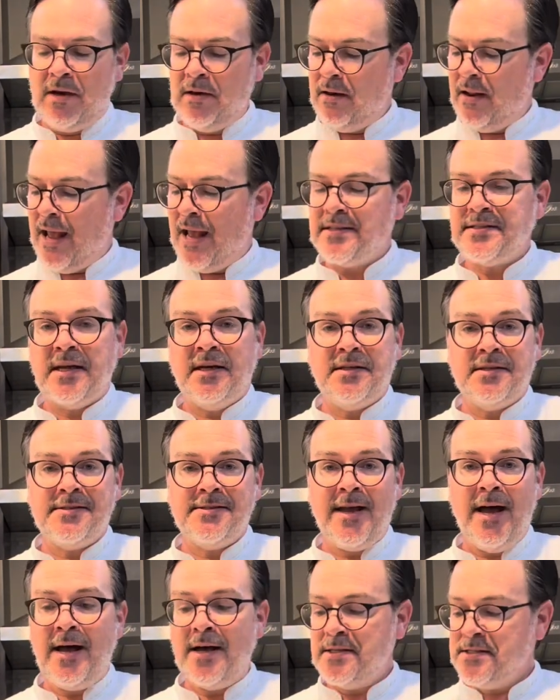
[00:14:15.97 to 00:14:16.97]
and as I
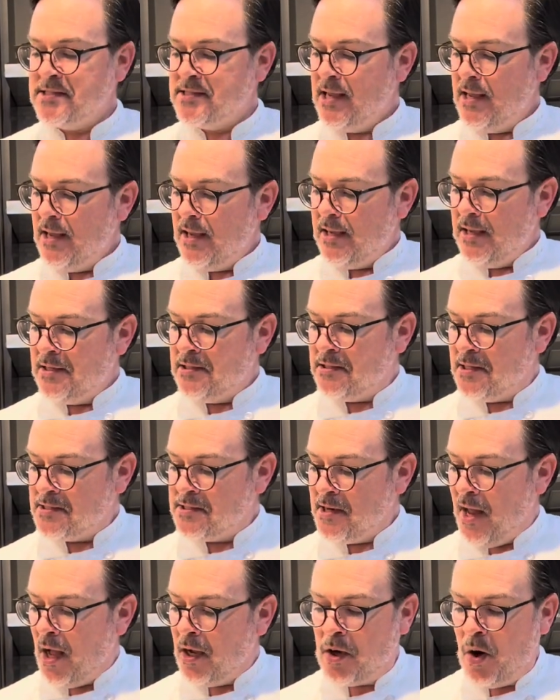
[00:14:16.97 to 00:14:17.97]
discussed, it
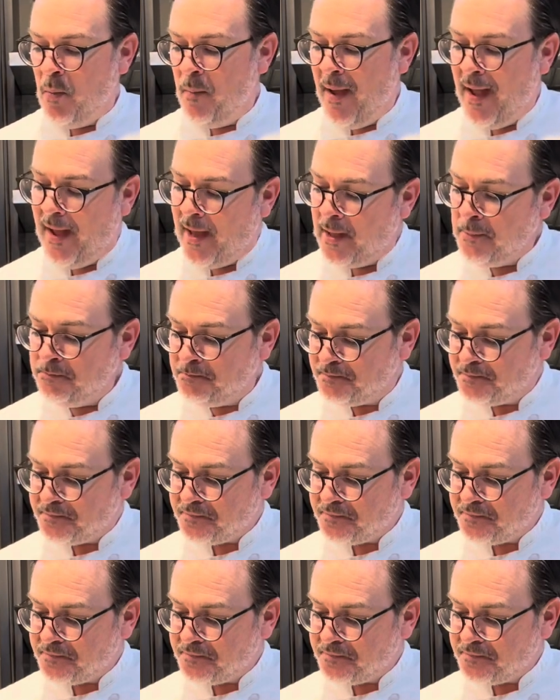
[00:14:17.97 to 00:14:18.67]
does not go bad.